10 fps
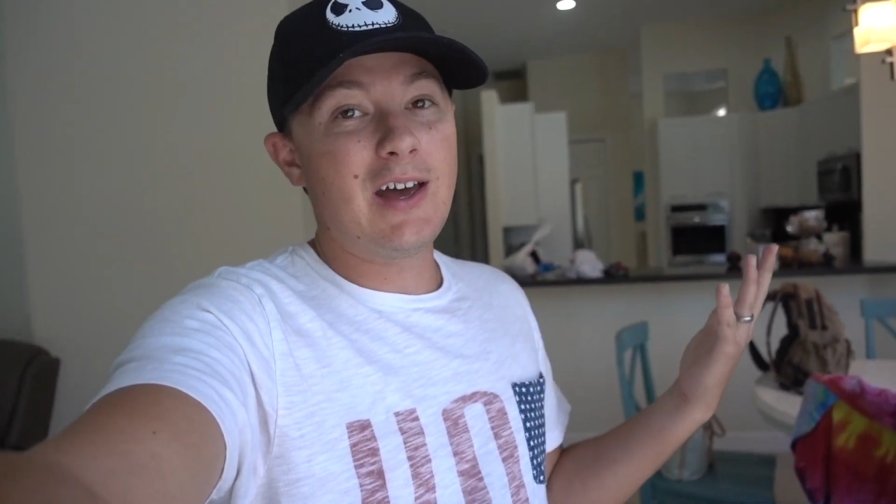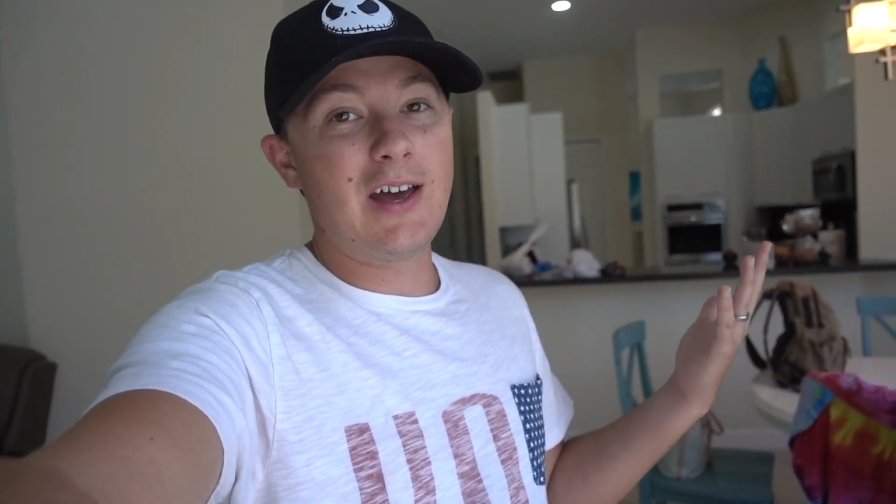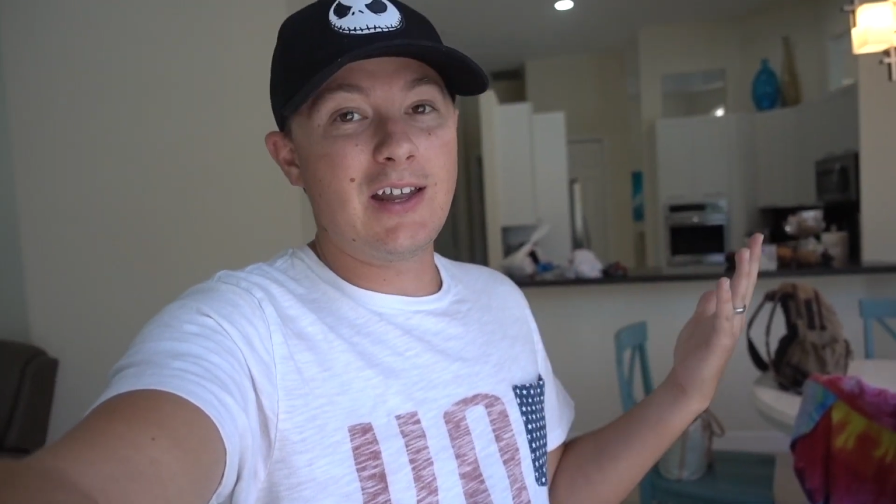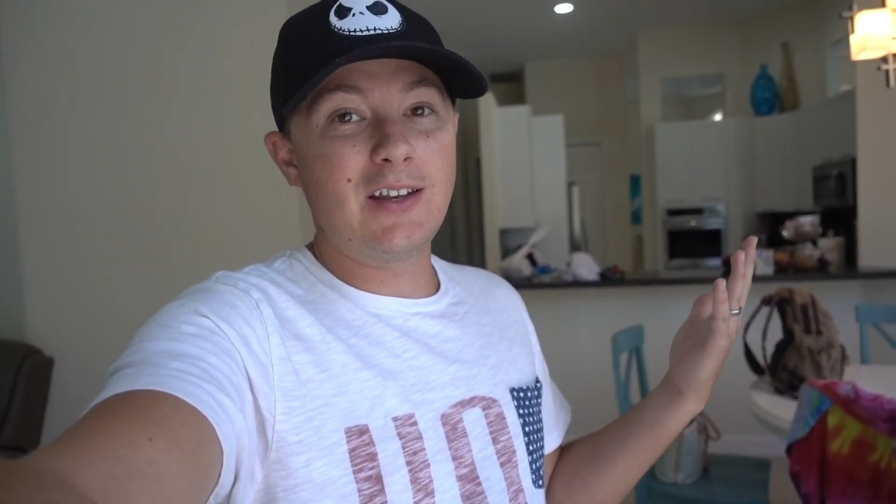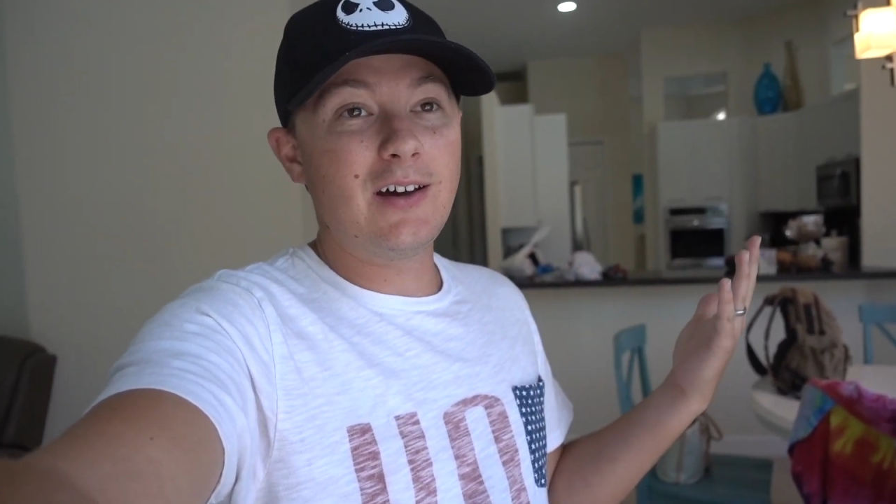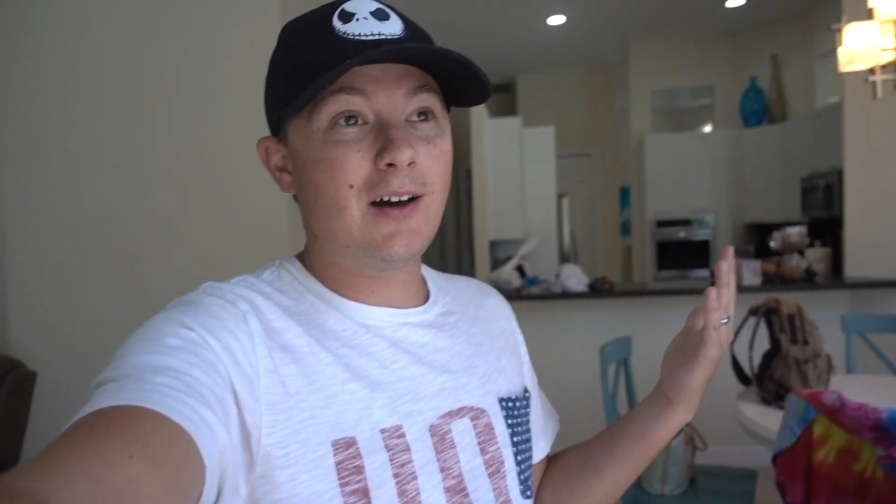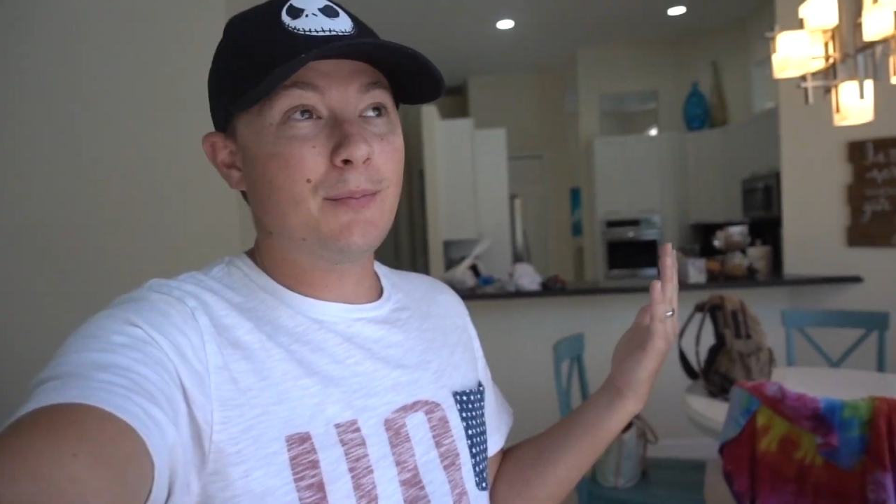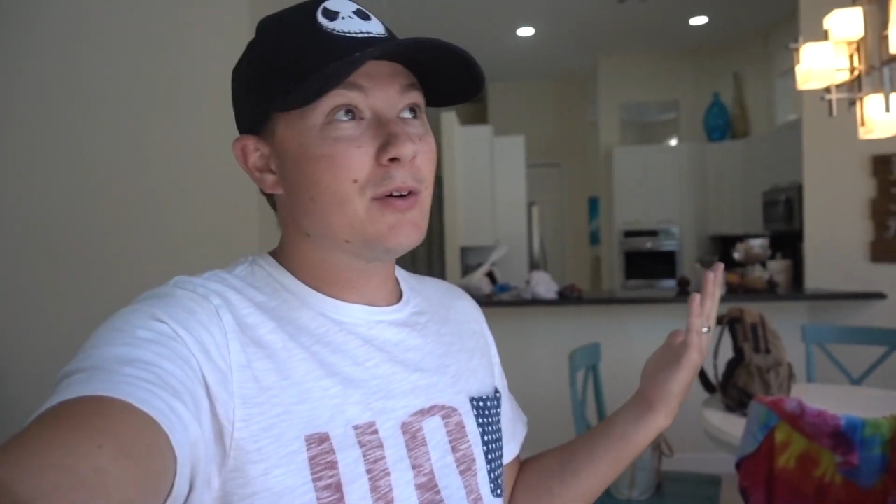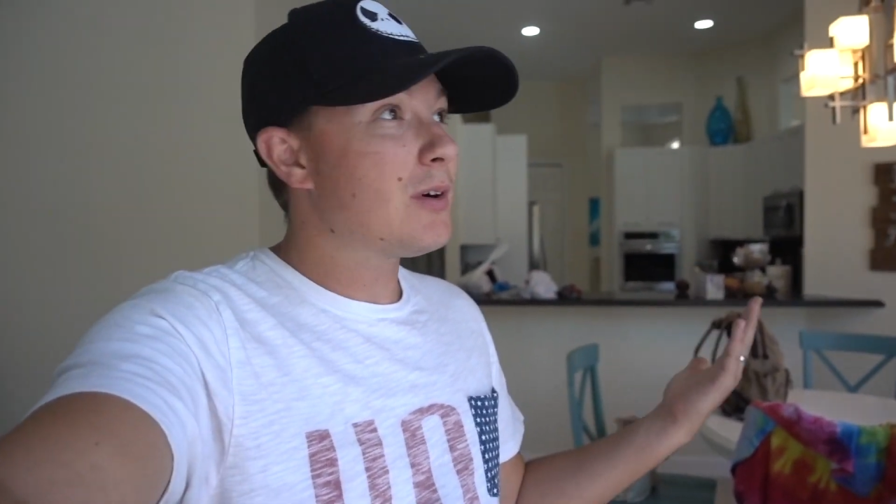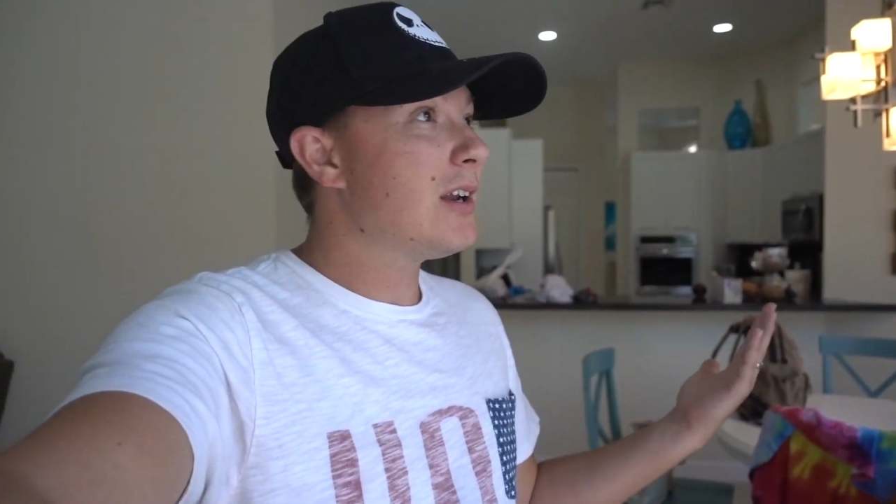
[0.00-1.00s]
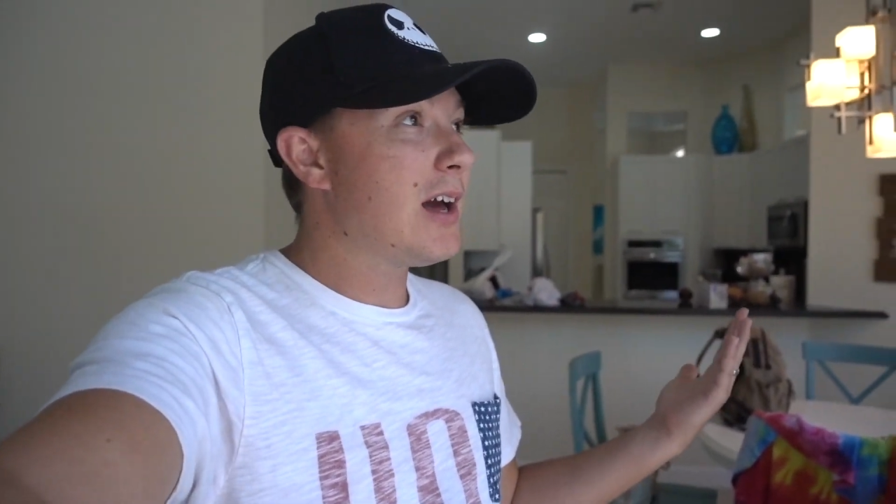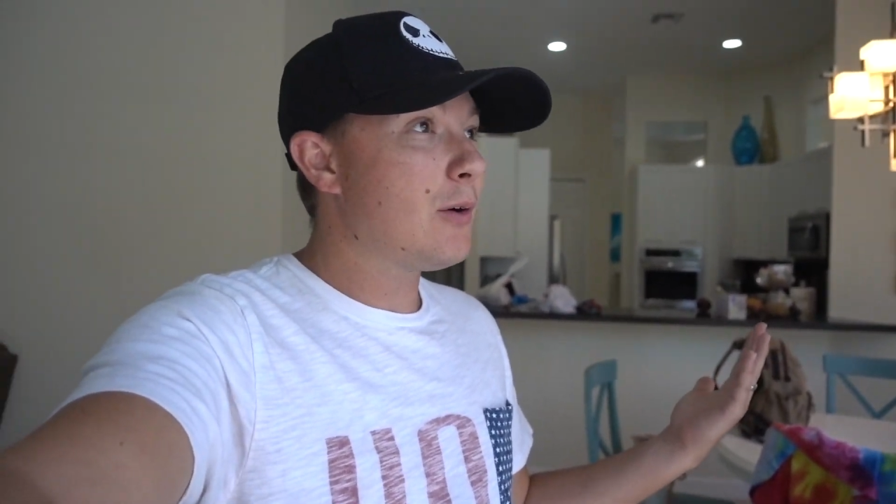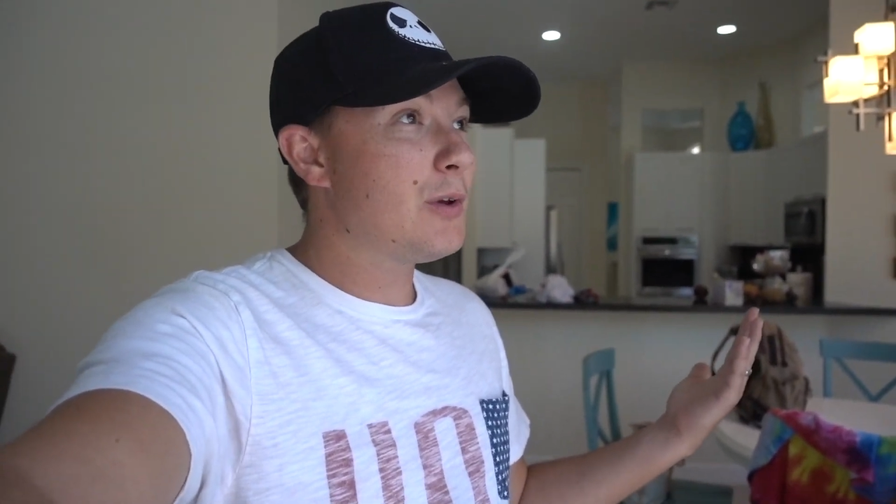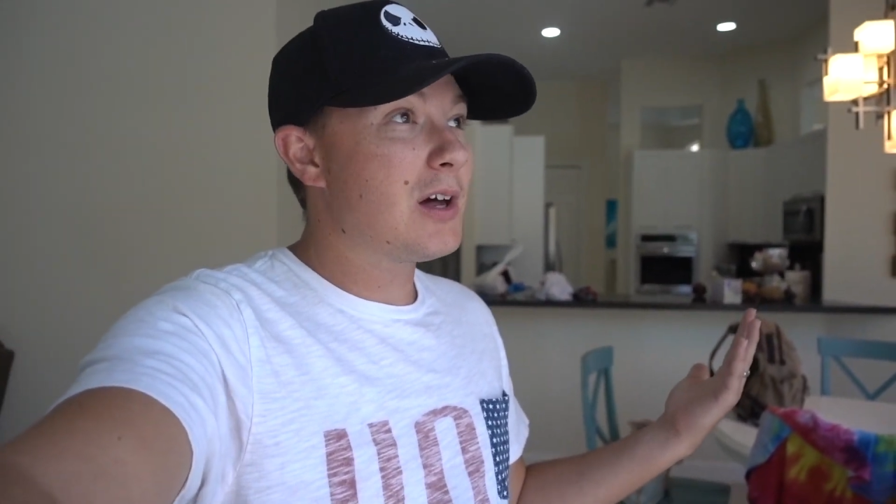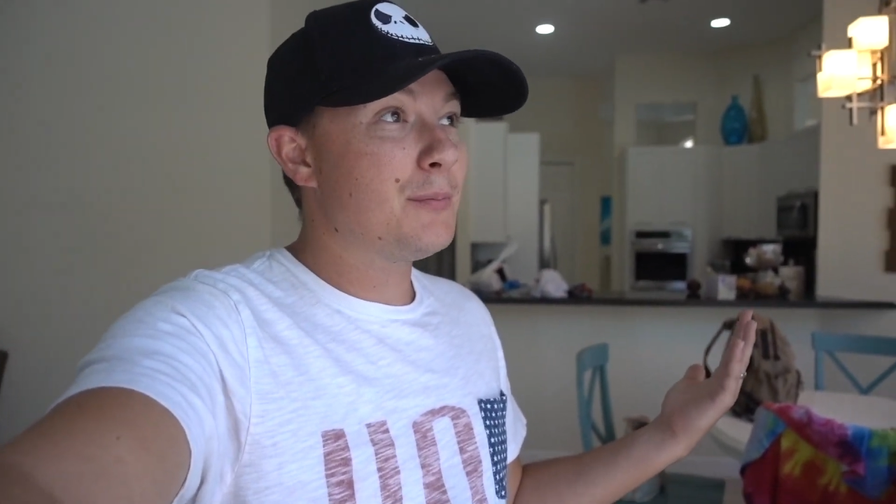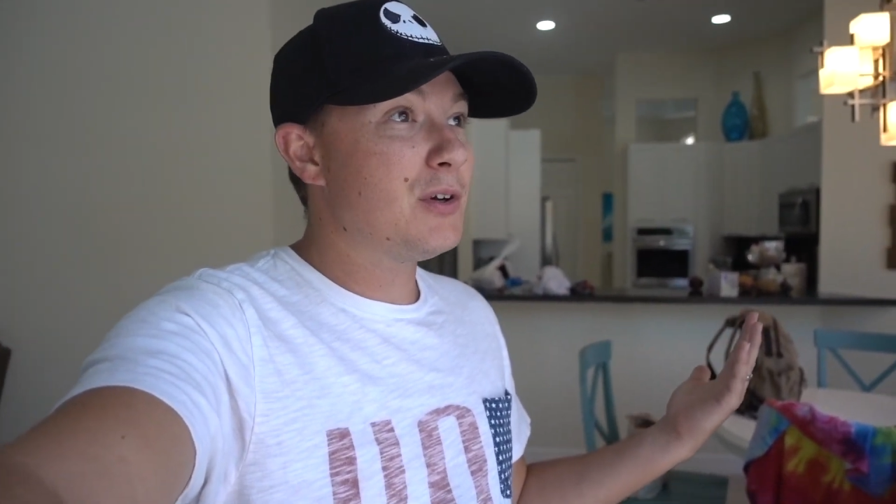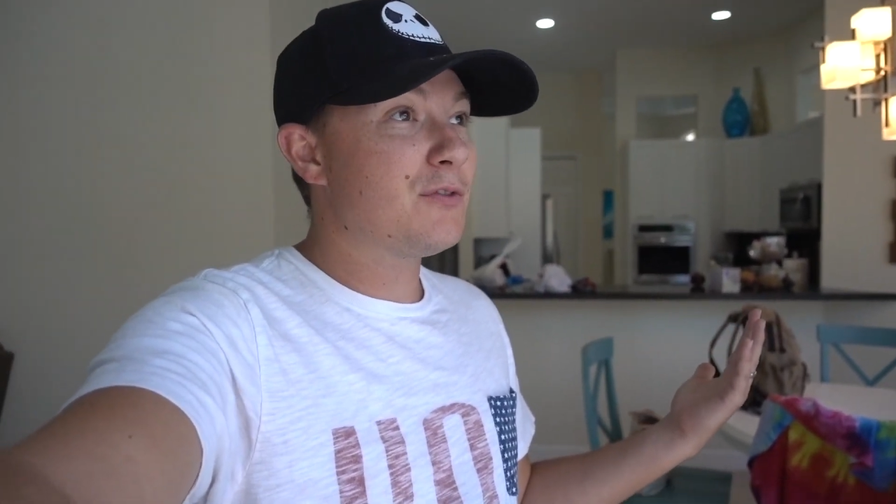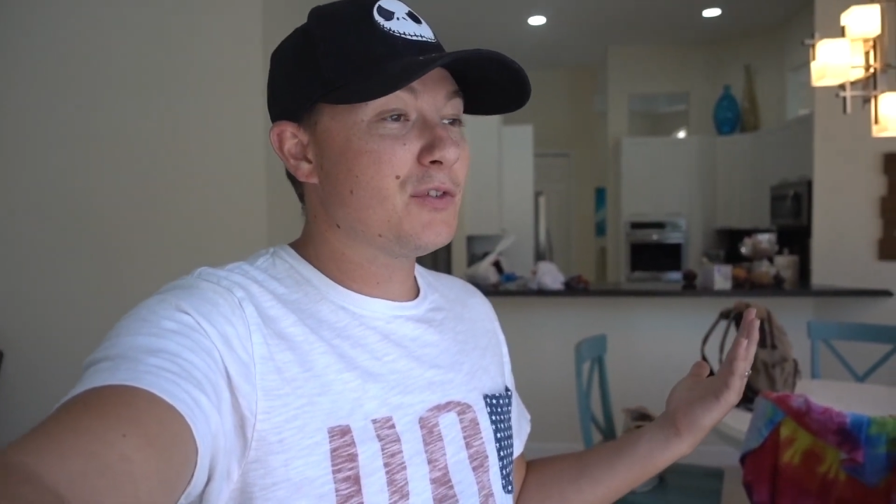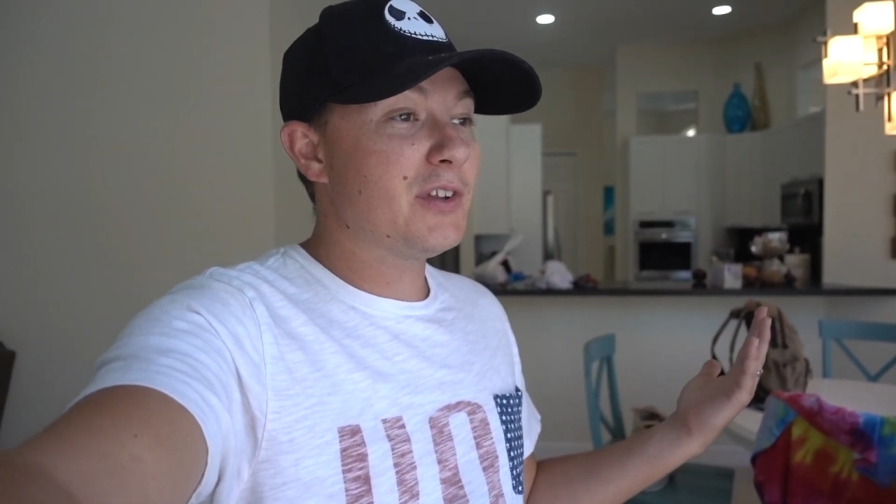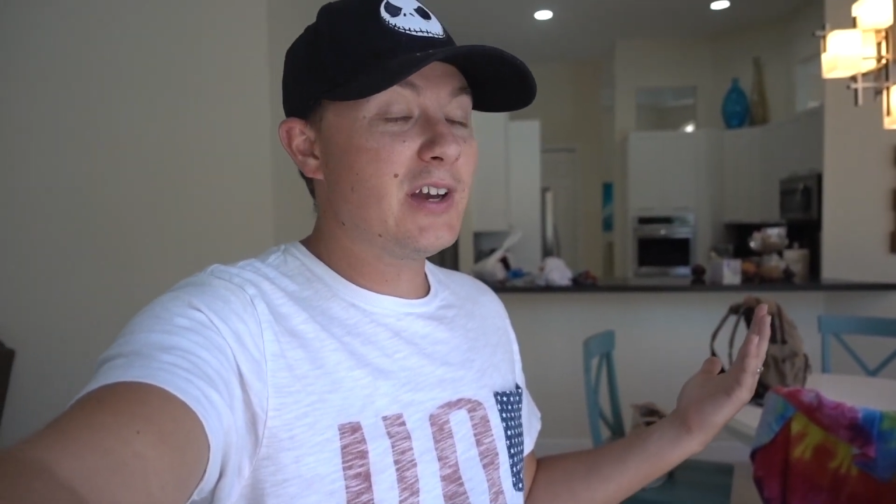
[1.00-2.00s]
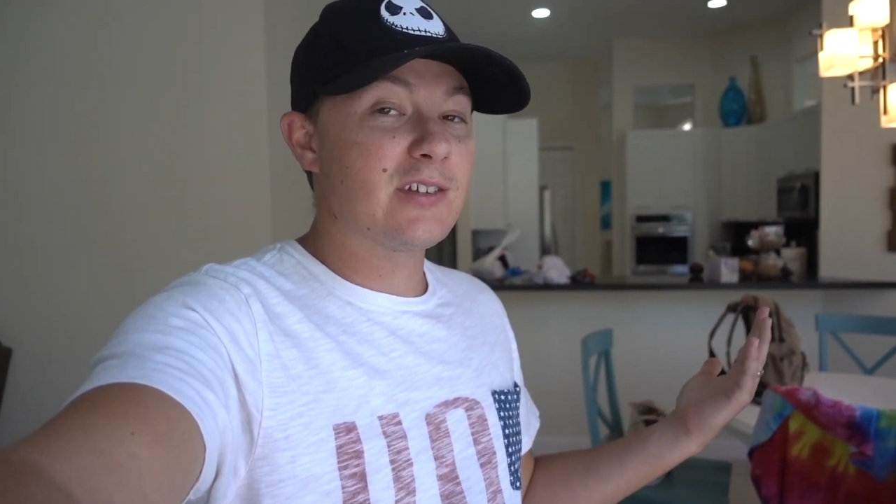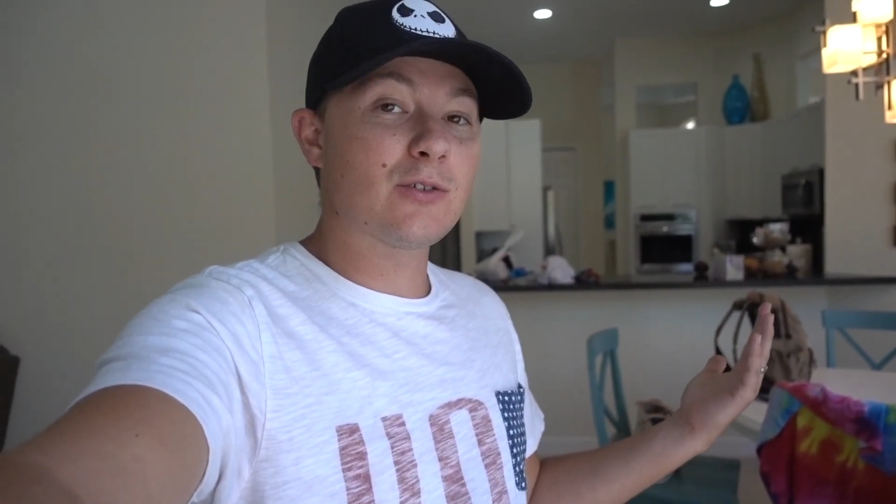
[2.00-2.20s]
And, uh, but right now we got a beautiful day,